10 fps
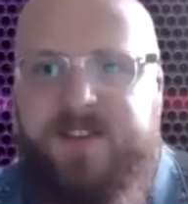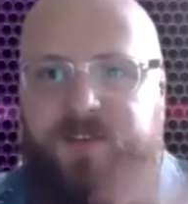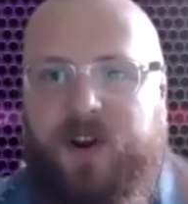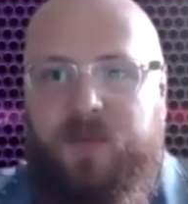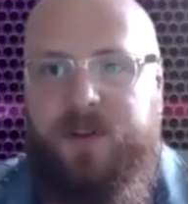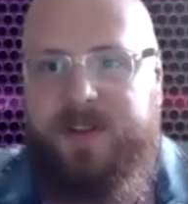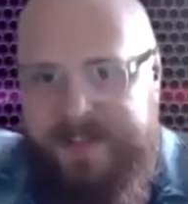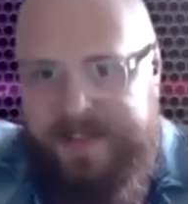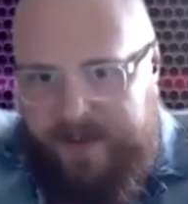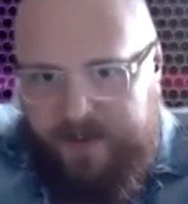they're not really
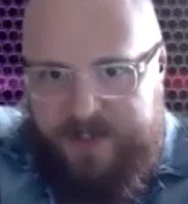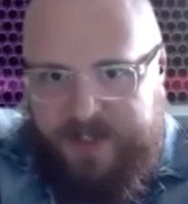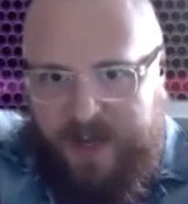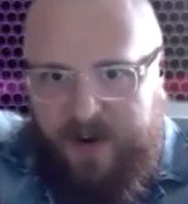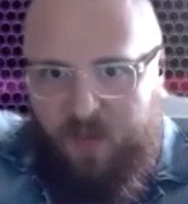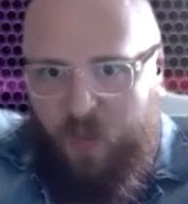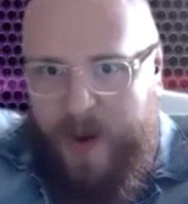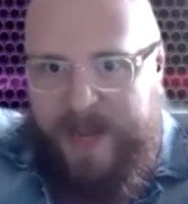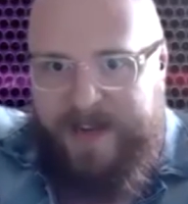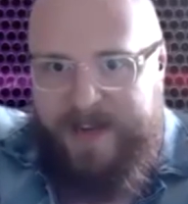seeing they're just kind of
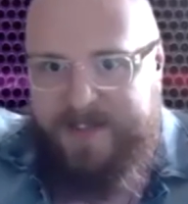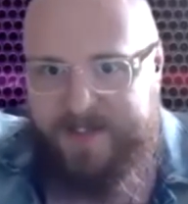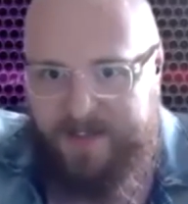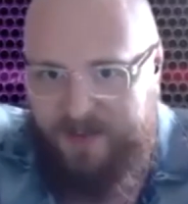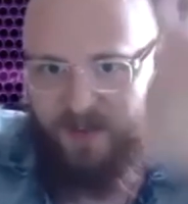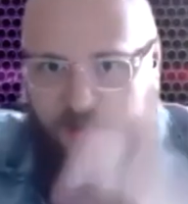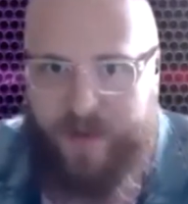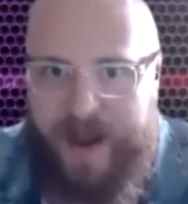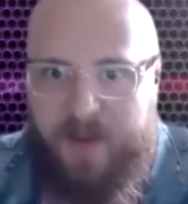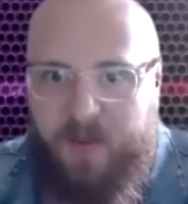waiting to to
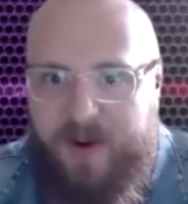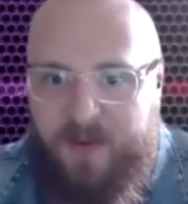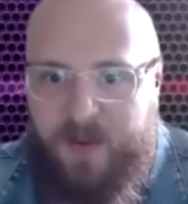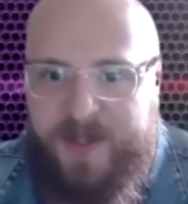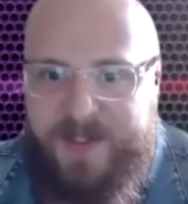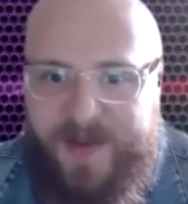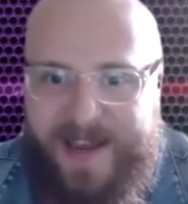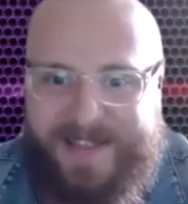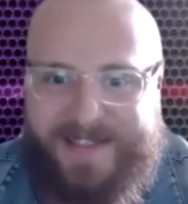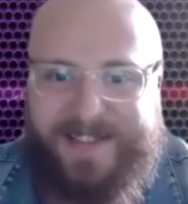grab whatever runs
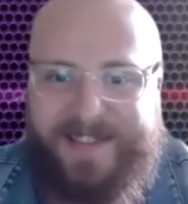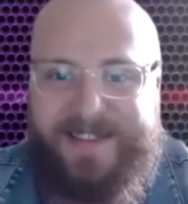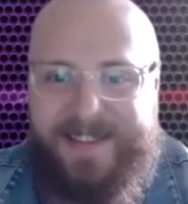past